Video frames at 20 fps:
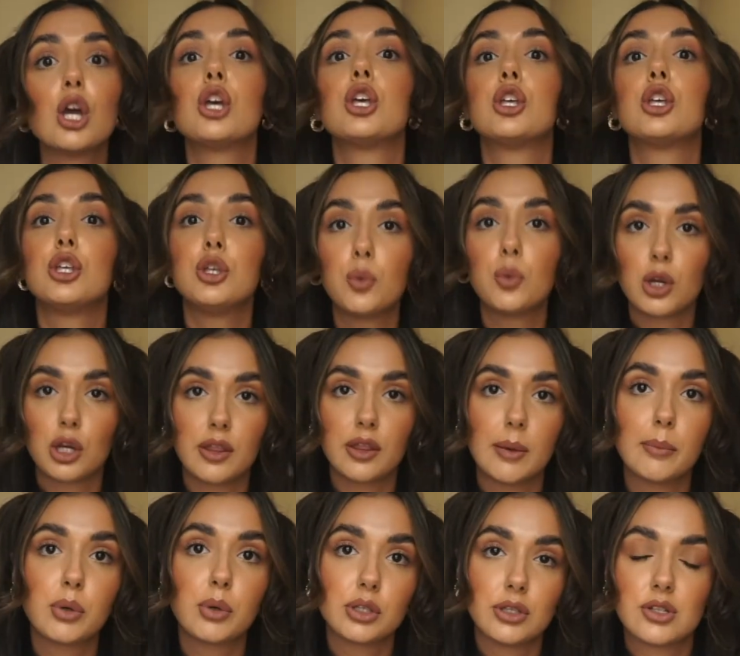You want to then
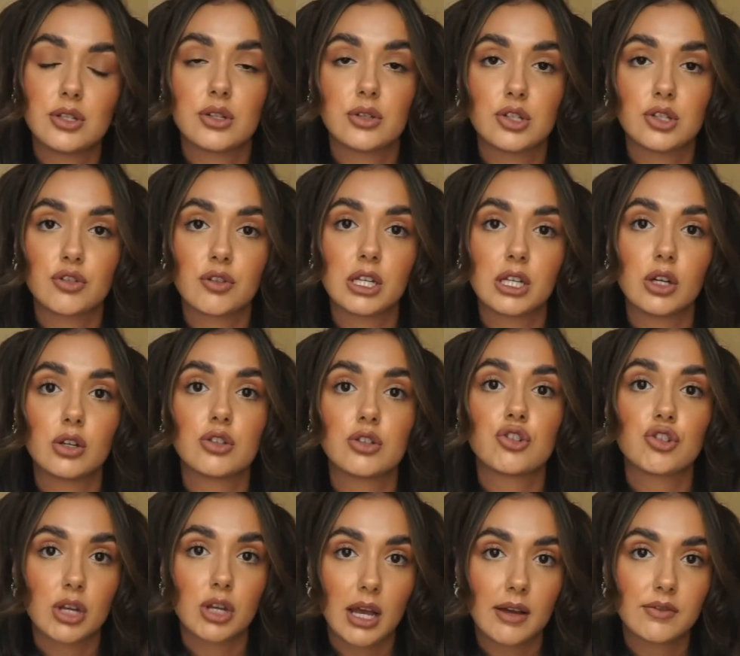put your sunscreen on
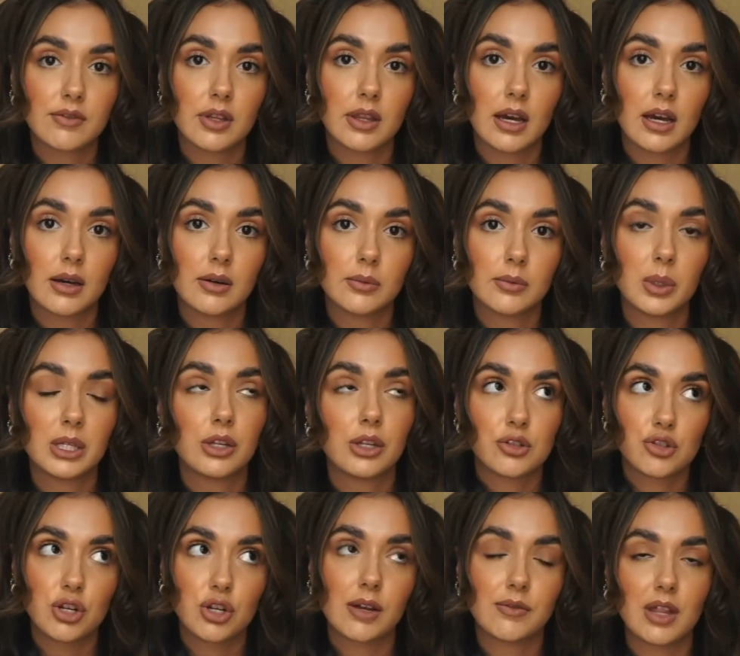straight after that. Well, not
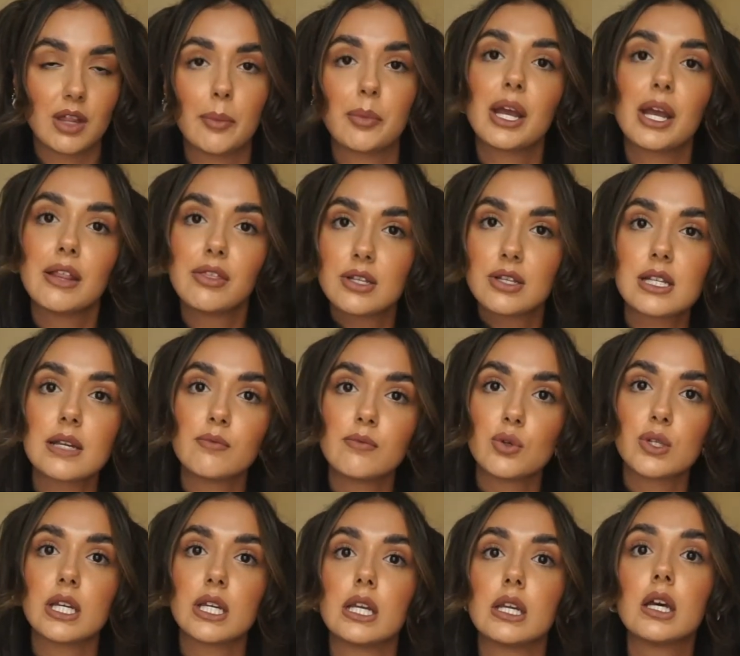straight after that, but in the same
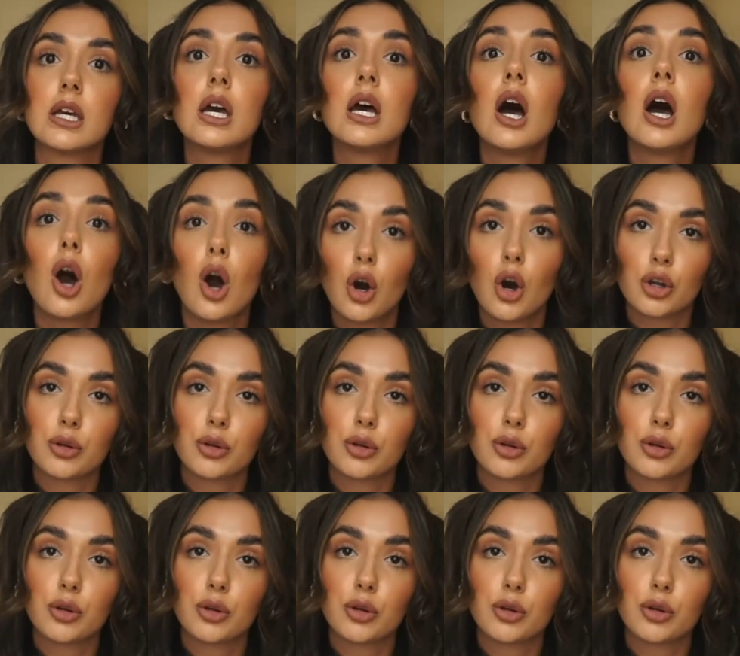routine on a